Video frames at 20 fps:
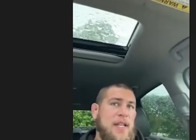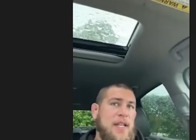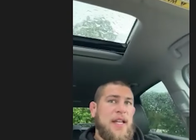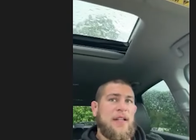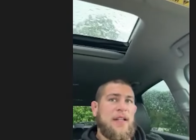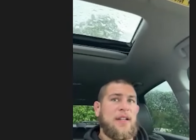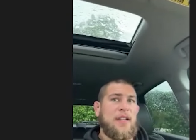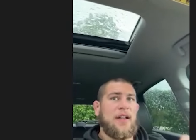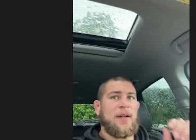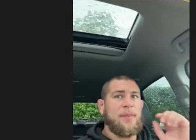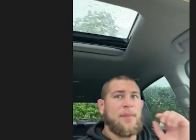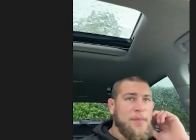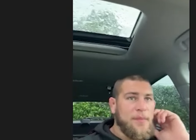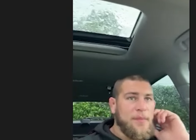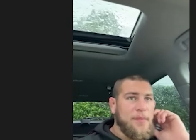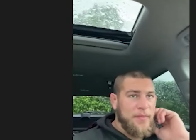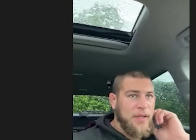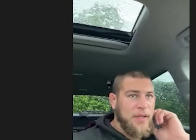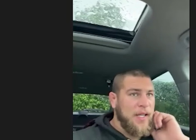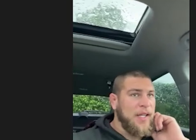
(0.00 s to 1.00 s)
end up
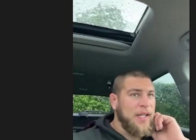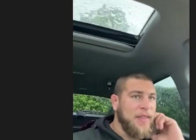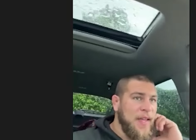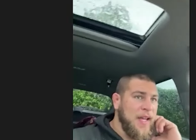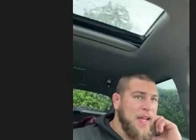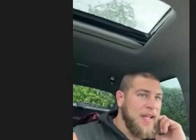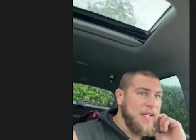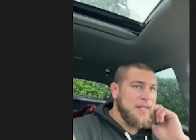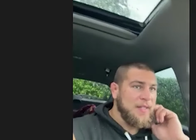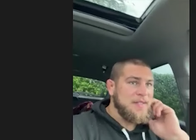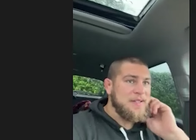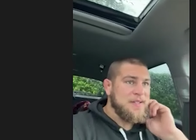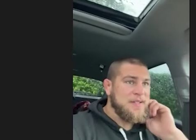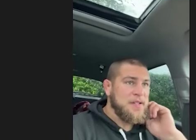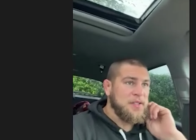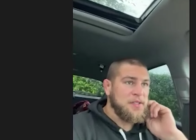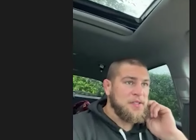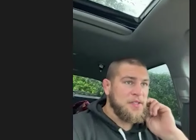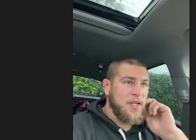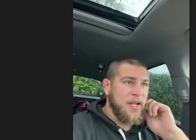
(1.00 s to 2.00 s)
like that,
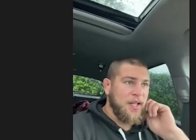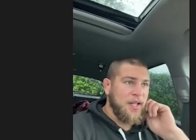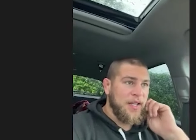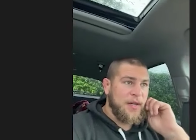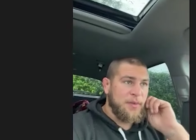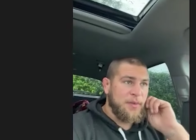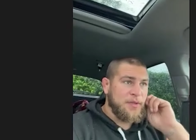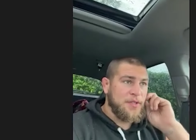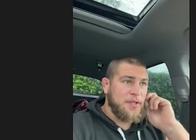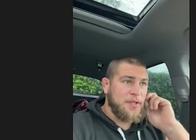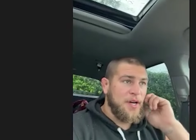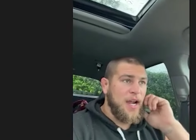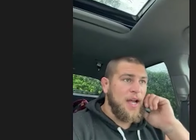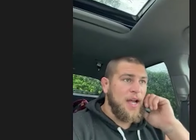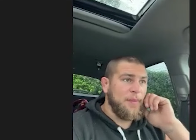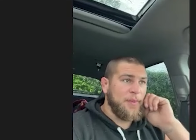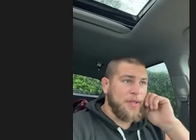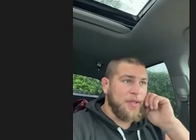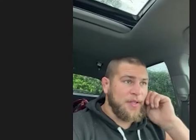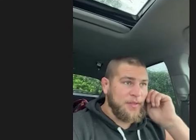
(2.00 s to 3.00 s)
because they were
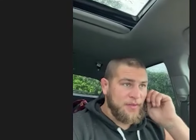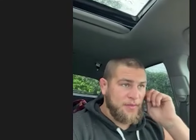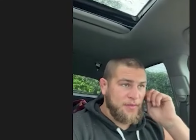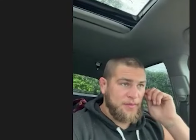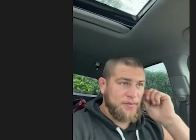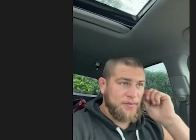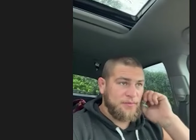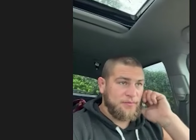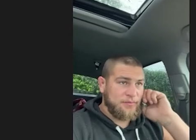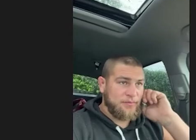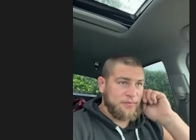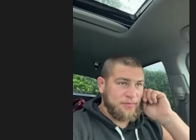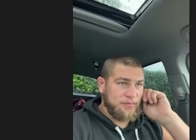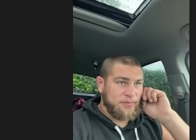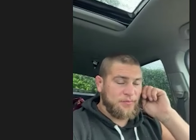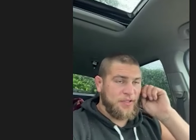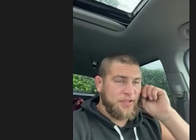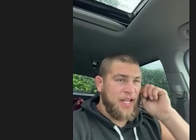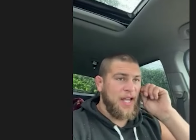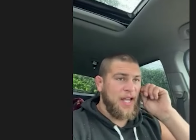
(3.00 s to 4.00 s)
scrappy.
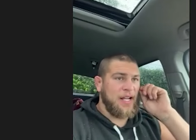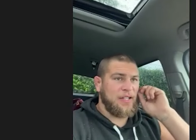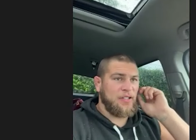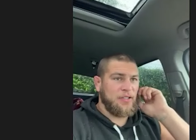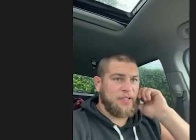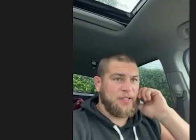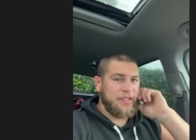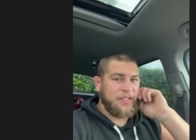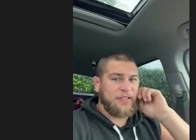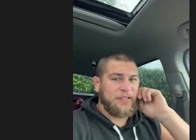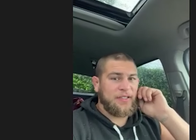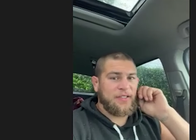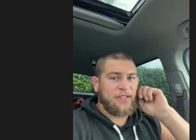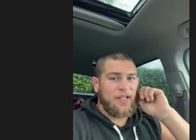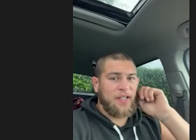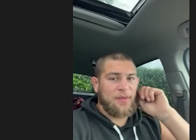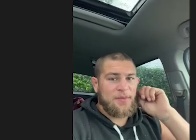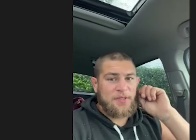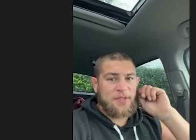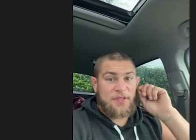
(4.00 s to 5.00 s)
Tackling in the
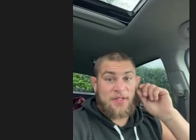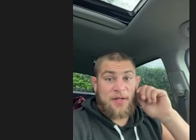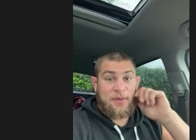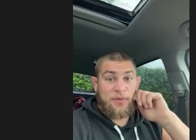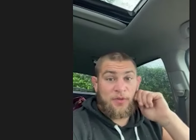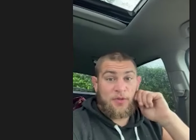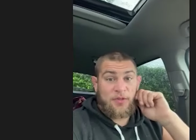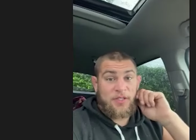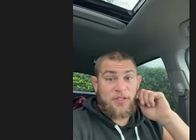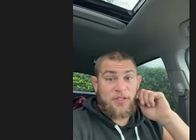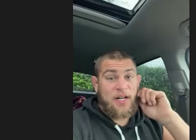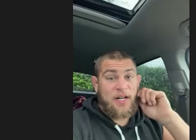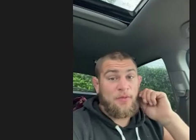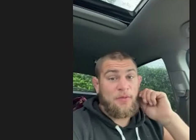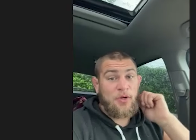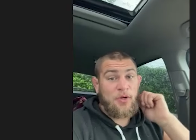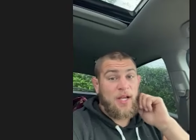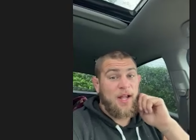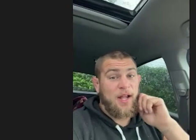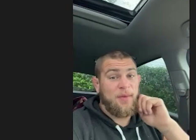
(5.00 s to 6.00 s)
dumpsters, they were on the
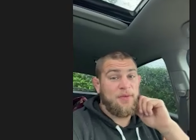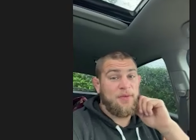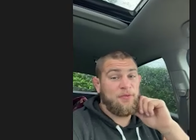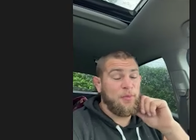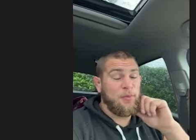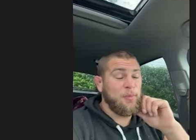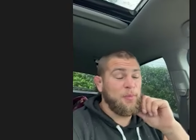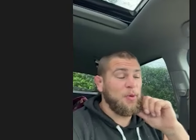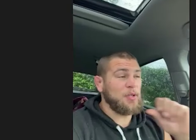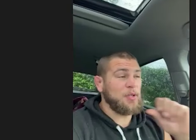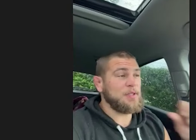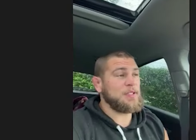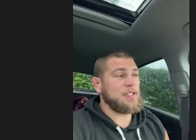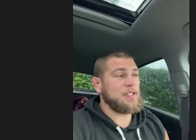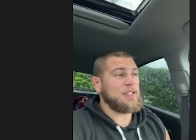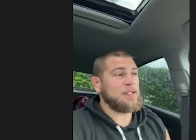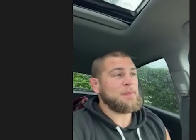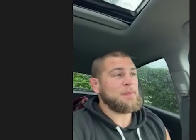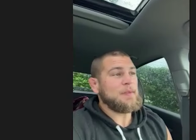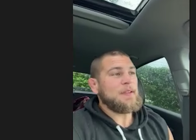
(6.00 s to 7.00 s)
Naval Academy football
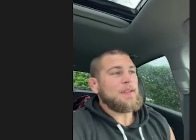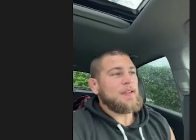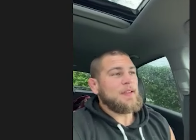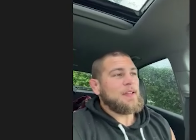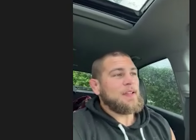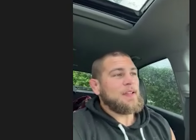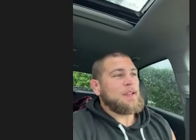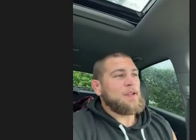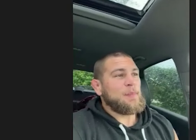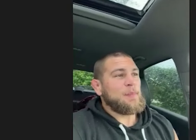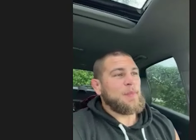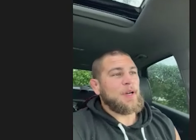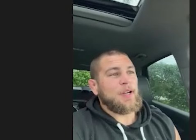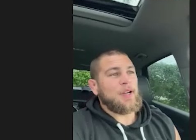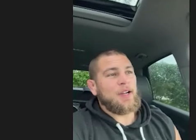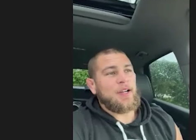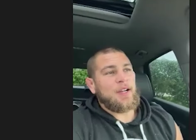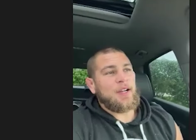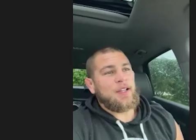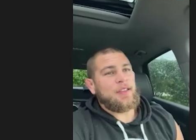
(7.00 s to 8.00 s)
team.
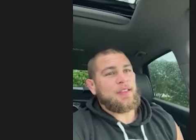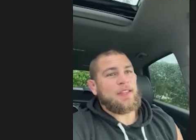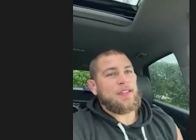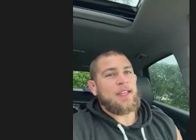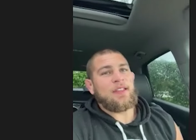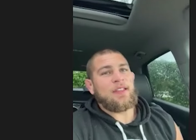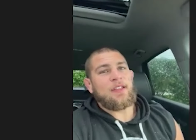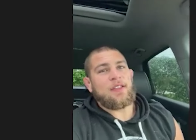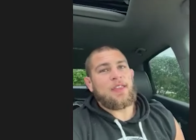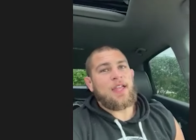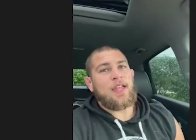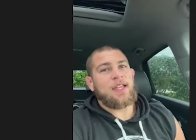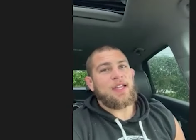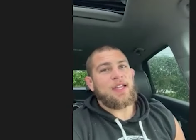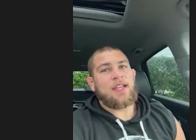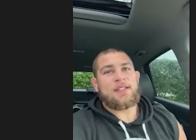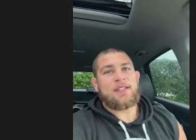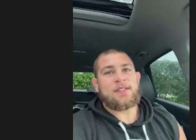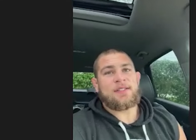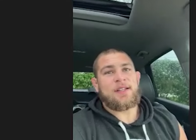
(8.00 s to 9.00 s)
But that
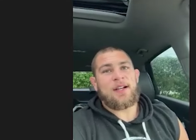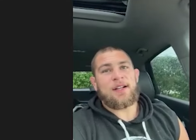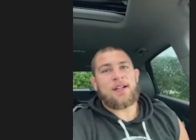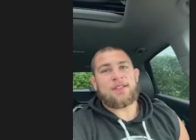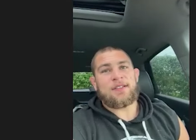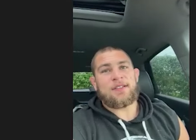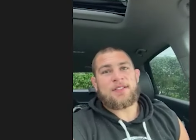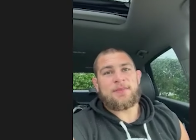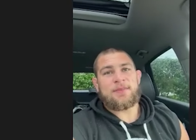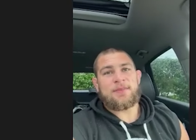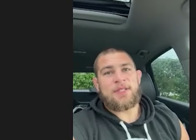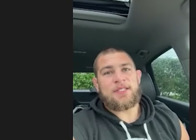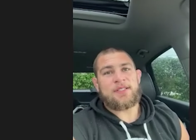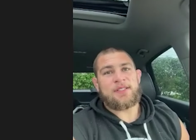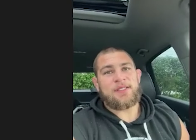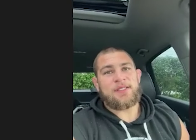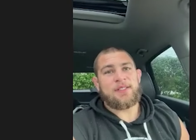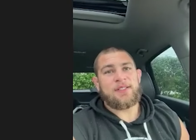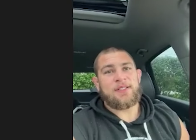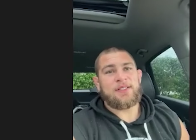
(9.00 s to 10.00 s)
case got
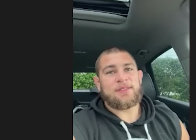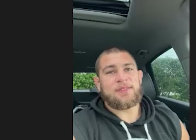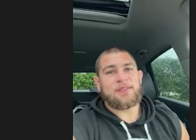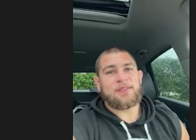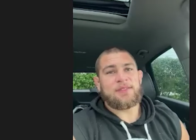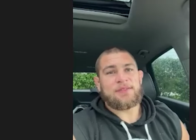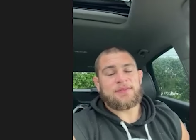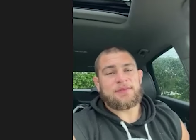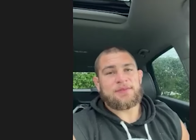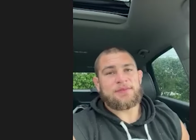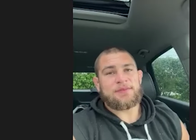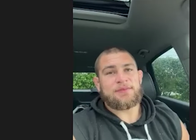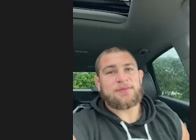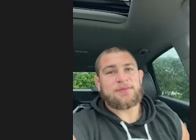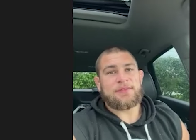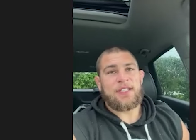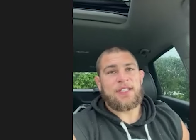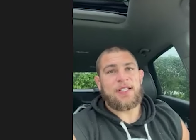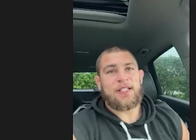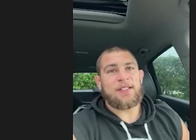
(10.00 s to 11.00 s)
dismissed too.
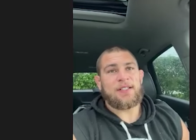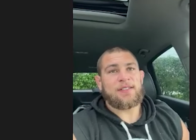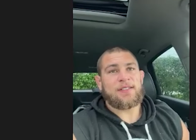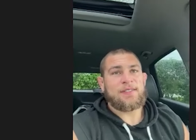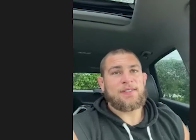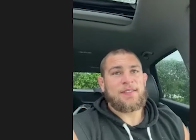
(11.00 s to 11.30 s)
Yeah.